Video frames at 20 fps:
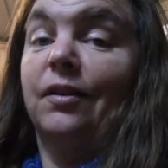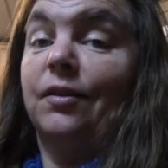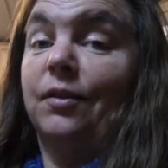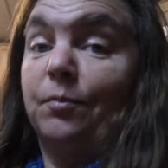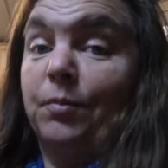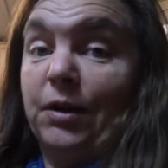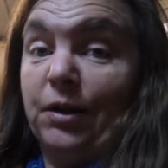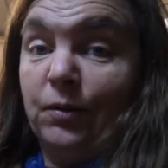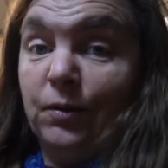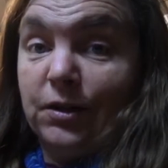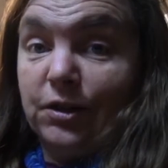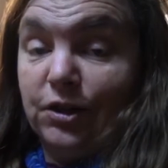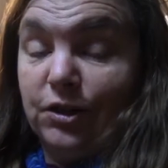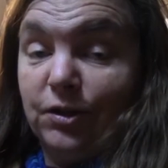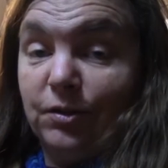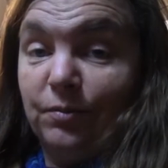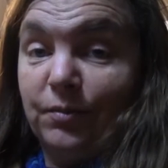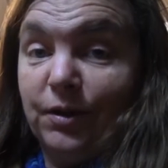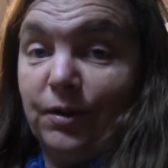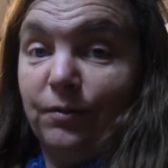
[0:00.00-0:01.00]
The big question
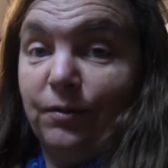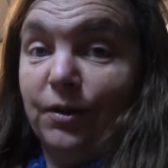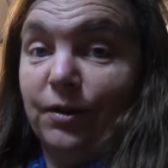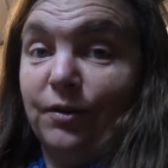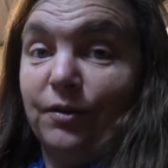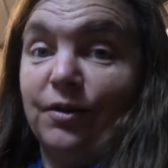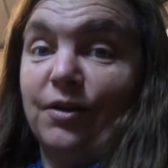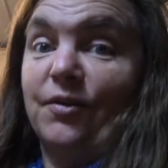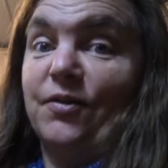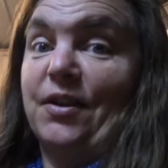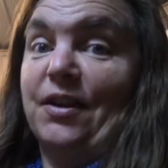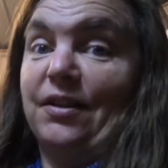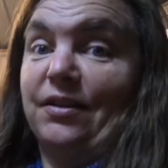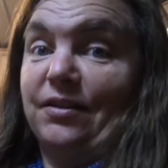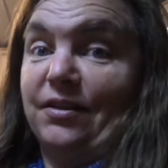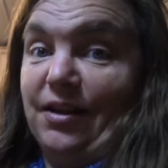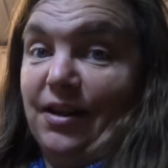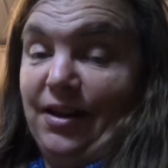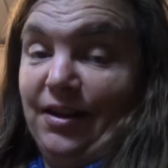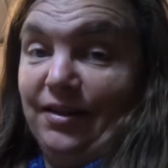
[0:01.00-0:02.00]
will be whether or not they
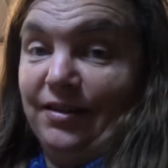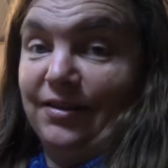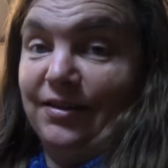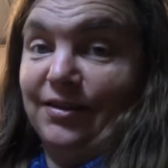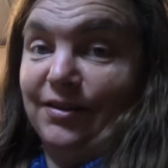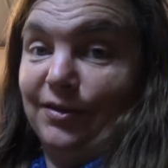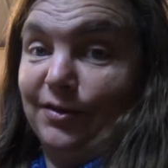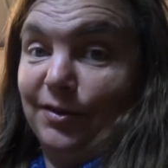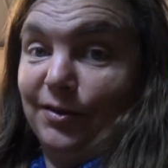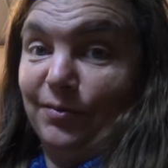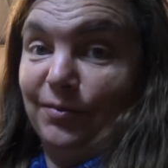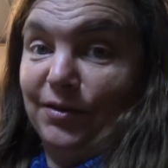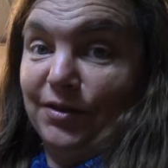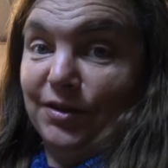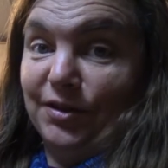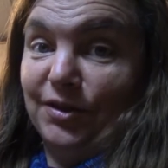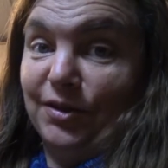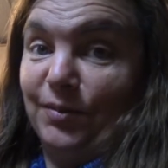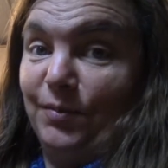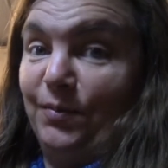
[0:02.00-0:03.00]
taste good once they're